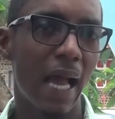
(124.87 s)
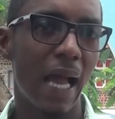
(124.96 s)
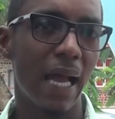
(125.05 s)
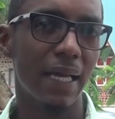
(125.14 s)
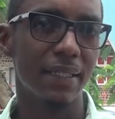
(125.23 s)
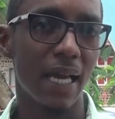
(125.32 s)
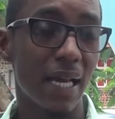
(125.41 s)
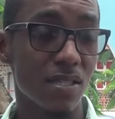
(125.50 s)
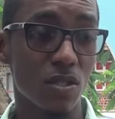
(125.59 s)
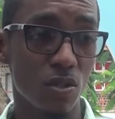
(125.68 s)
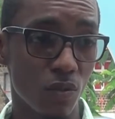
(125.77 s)
And
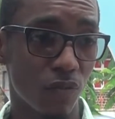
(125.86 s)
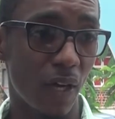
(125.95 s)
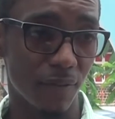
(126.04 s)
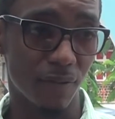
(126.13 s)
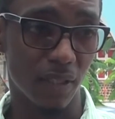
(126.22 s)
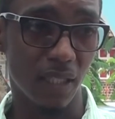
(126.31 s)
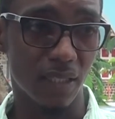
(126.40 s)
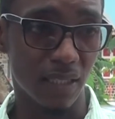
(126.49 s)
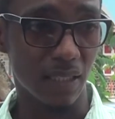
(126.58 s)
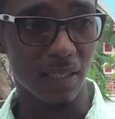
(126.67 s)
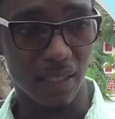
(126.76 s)
as a youth advocate
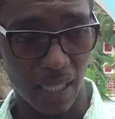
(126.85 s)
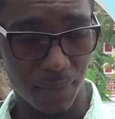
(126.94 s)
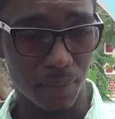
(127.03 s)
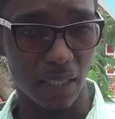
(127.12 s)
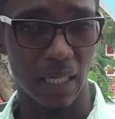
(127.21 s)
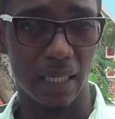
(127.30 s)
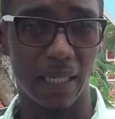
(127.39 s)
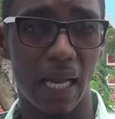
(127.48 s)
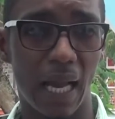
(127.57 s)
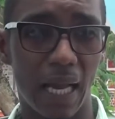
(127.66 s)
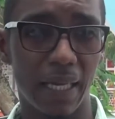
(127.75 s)
in that regard,
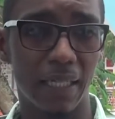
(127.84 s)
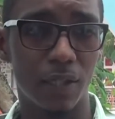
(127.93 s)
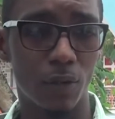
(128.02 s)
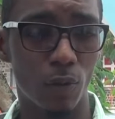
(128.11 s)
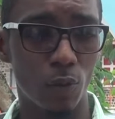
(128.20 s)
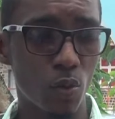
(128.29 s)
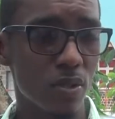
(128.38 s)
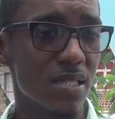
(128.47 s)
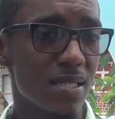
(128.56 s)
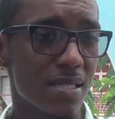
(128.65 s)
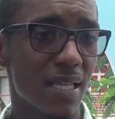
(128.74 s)
I
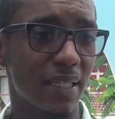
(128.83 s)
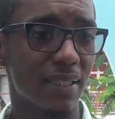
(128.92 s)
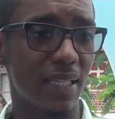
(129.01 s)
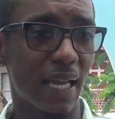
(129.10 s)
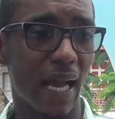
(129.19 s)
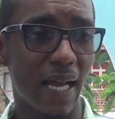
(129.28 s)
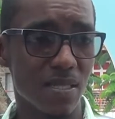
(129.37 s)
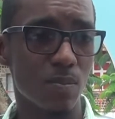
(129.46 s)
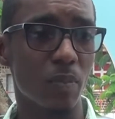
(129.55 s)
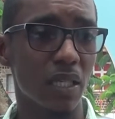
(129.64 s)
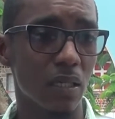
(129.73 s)
noticed that there
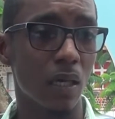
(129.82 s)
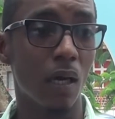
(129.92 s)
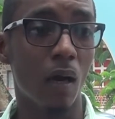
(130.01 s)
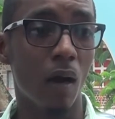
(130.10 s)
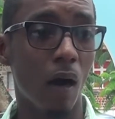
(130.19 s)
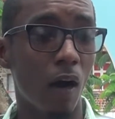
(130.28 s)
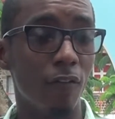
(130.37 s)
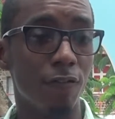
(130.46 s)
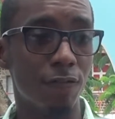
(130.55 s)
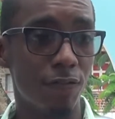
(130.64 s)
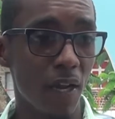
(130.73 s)
has been a
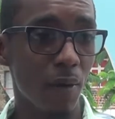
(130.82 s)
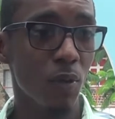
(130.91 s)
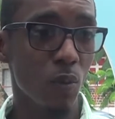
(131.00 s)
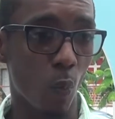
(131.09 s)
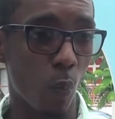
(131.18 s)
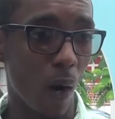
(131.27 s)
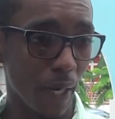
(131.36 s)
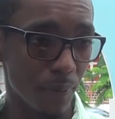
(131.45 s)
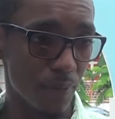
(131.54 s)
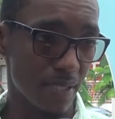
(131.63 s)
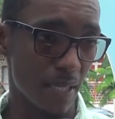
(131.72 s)
very
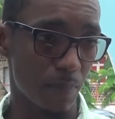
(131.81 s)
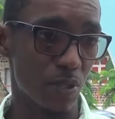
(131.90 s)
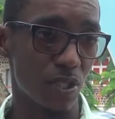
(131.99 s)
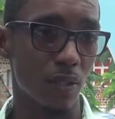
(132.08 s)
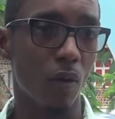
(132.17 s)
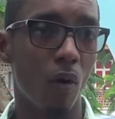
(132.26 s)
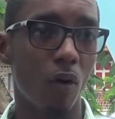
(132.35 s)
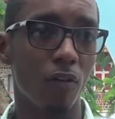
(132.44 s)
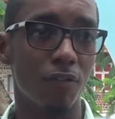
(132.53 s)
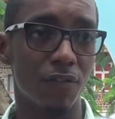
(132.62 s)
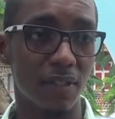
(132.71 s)
wide reception
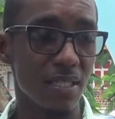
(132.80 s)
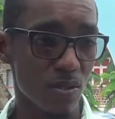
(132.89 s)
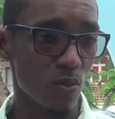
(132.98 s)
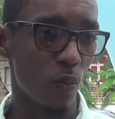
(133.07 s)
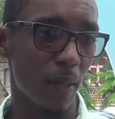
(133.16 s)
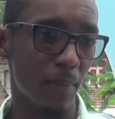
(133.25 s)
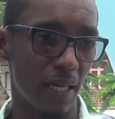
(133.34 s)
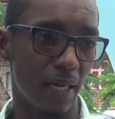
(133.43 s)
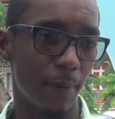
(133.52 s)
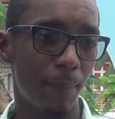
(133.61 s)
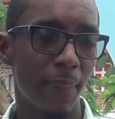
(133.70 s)
of this
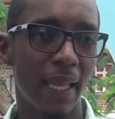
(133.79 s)
webinar